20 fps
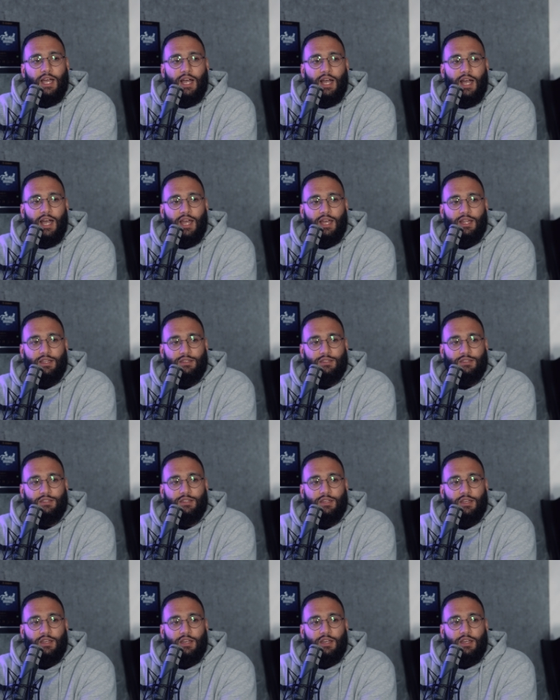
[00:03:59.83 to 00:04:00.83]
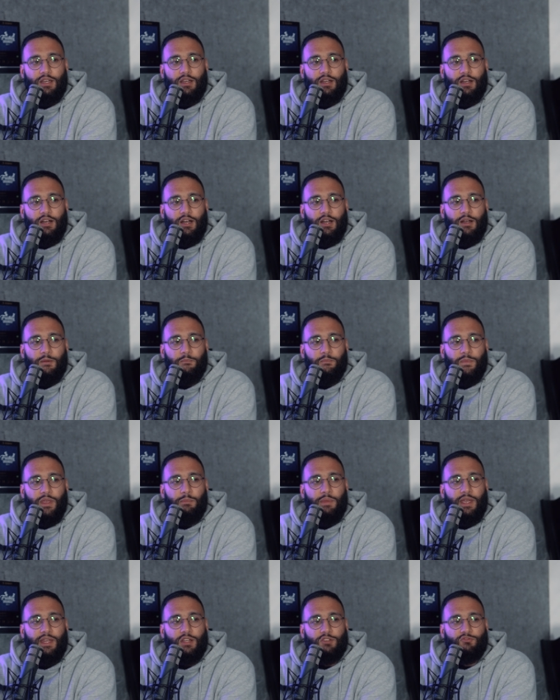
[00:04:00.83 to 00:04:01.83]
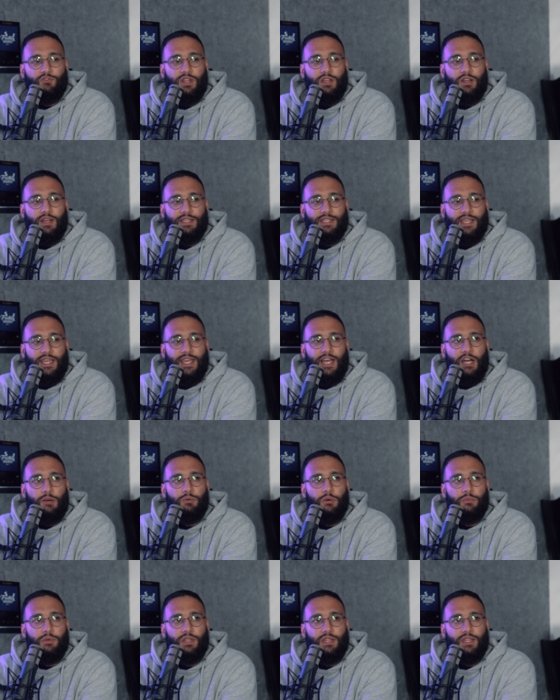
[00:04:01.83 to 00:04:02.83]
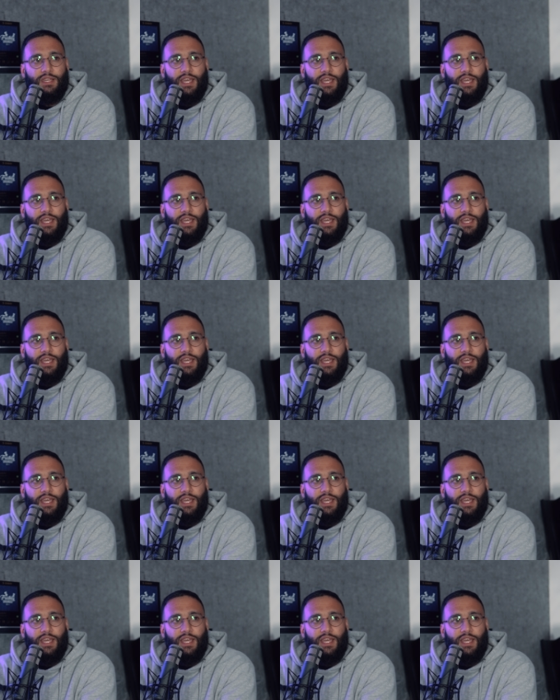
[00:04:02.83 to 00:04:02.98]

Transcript: and um, it made us realize a how popular the